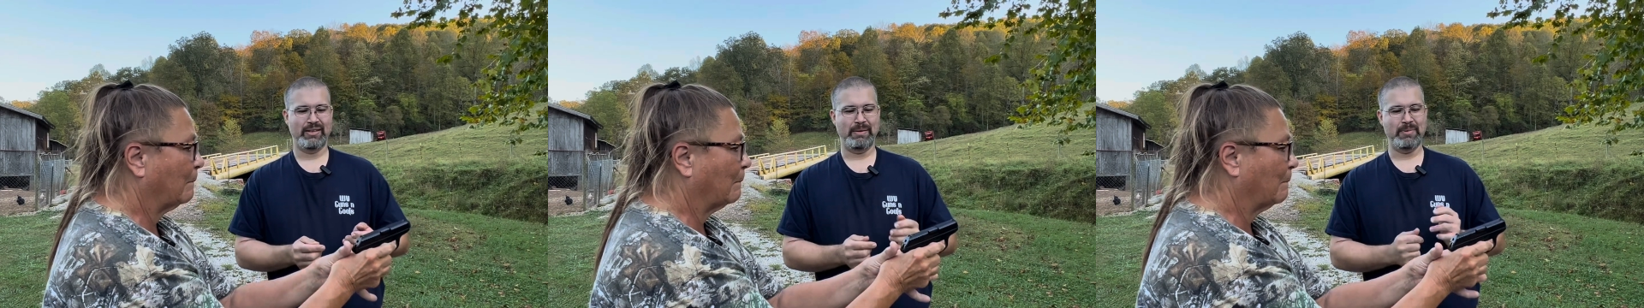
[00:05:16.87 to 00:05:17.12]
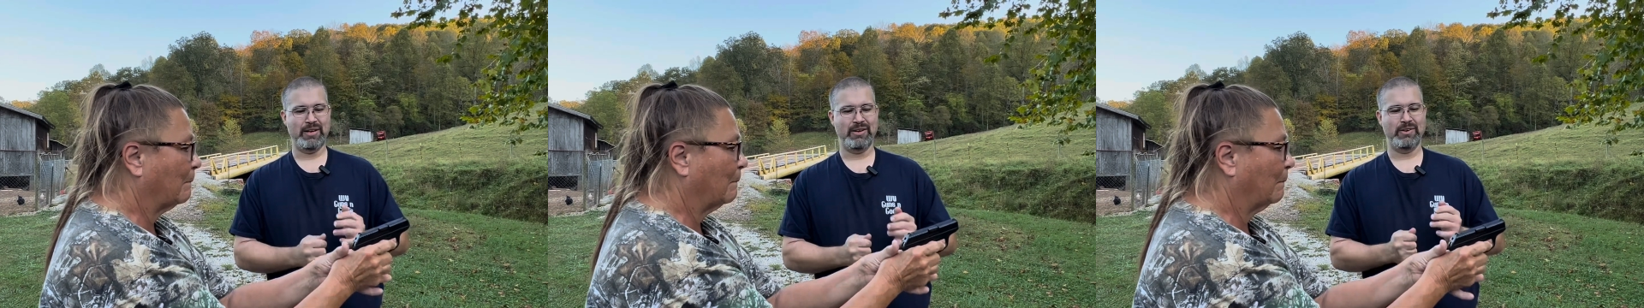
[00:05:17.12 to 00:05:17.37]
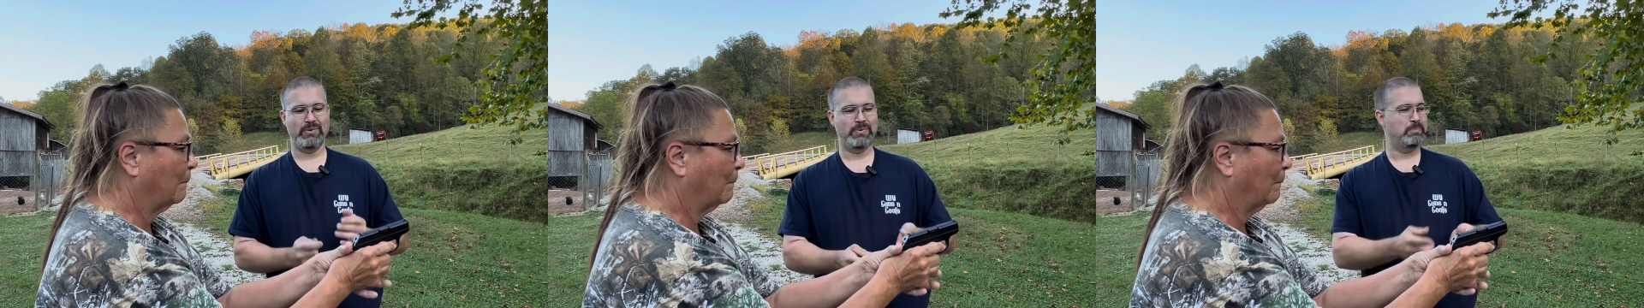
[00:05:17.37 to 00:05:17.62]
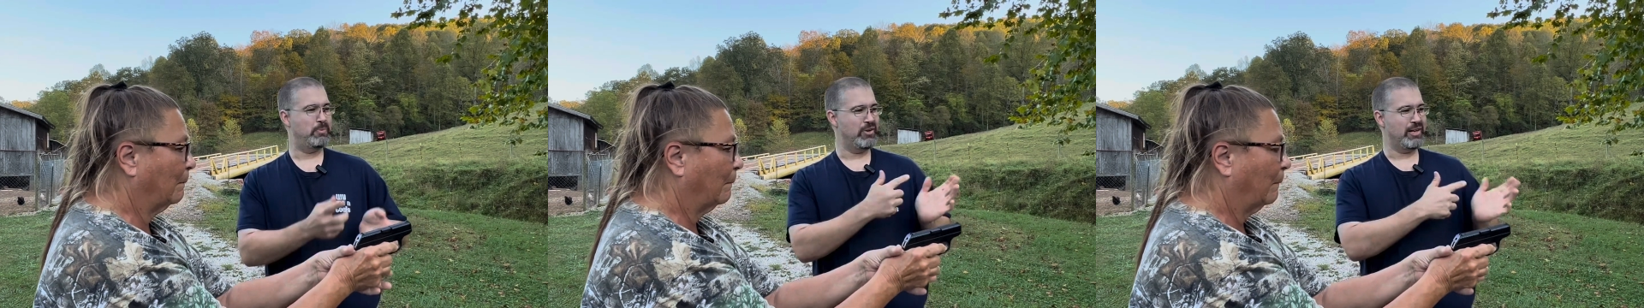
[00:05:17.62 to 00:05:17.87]
Speaker 1: Let me
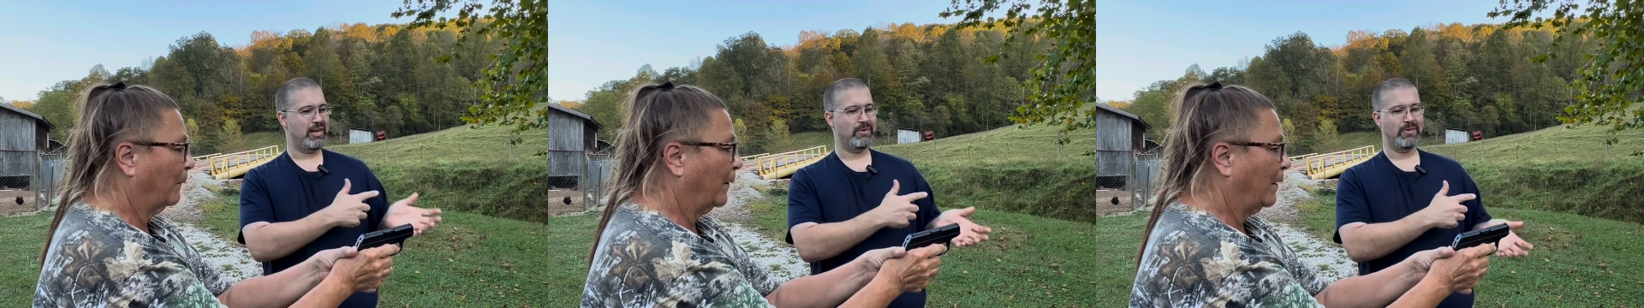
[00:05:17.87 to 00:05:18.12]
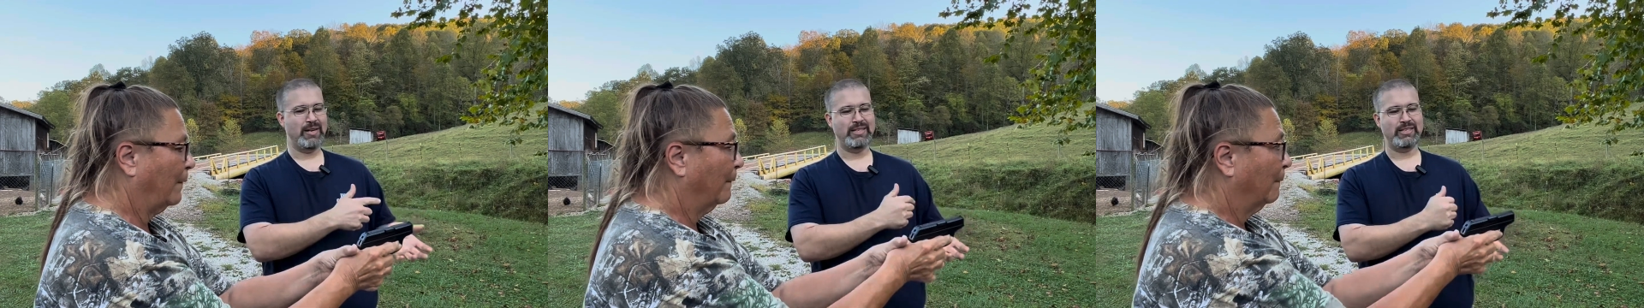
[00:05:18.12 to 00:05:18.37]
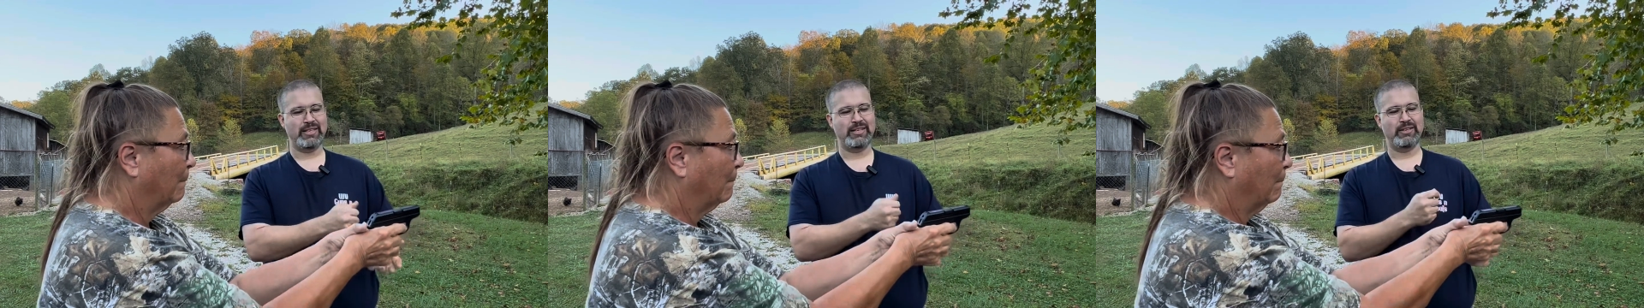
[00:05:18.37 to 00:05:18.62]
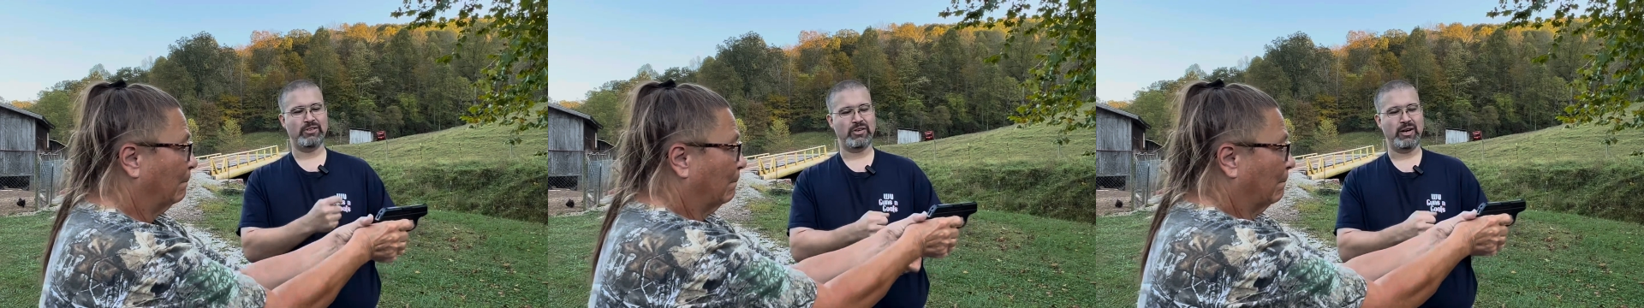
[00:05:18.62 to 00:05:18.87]
know, point it down range
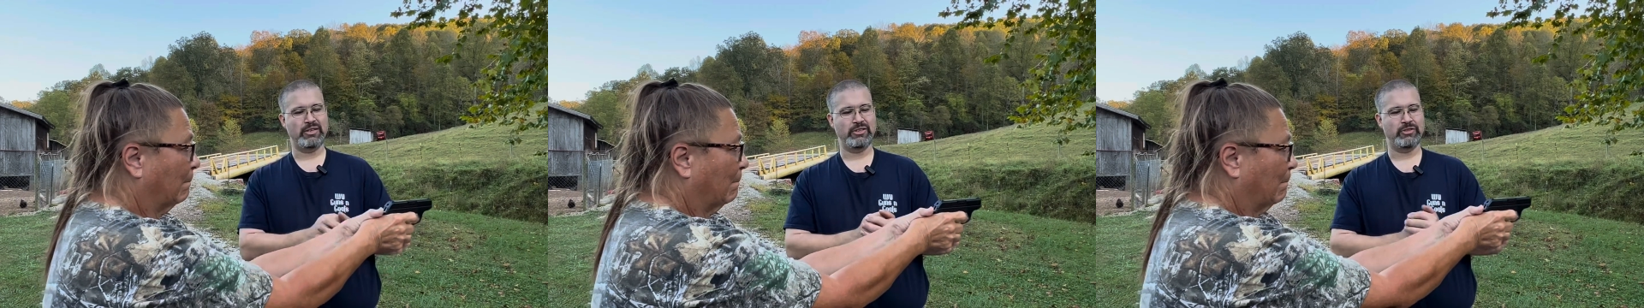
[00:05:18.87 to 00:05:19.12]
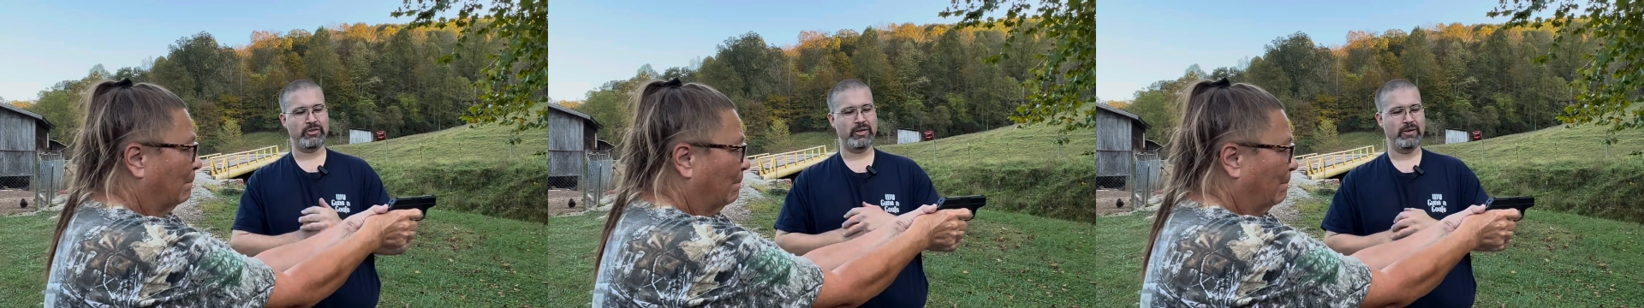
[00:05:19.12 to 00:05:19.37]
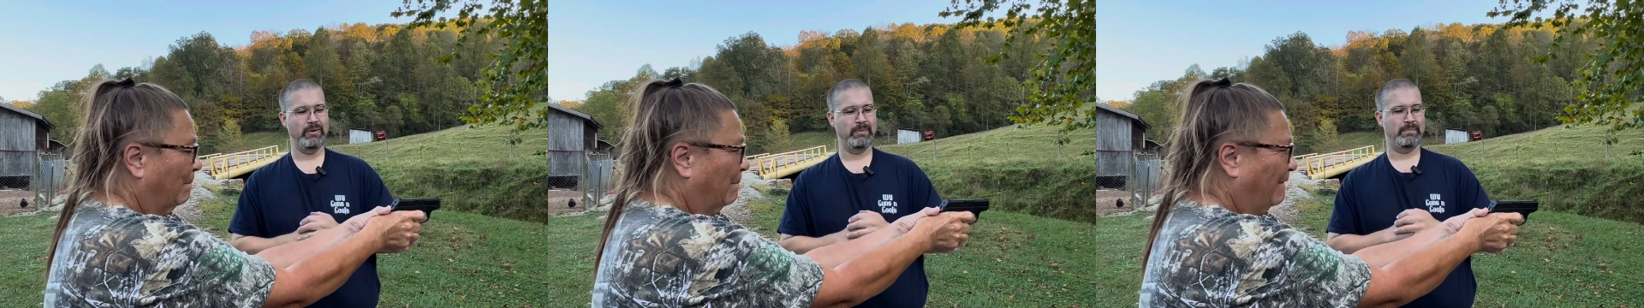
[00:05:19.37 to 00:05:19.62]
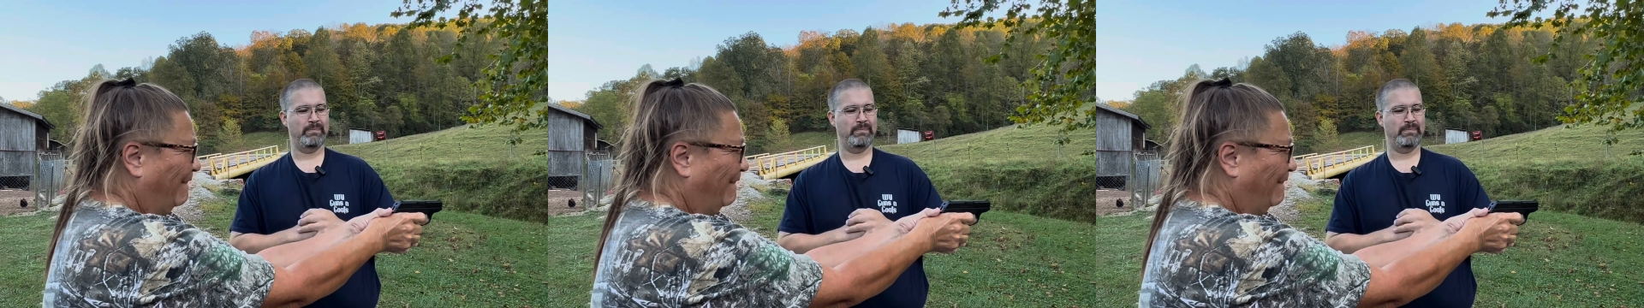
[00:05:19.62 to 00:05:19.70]
and try it to the trigger.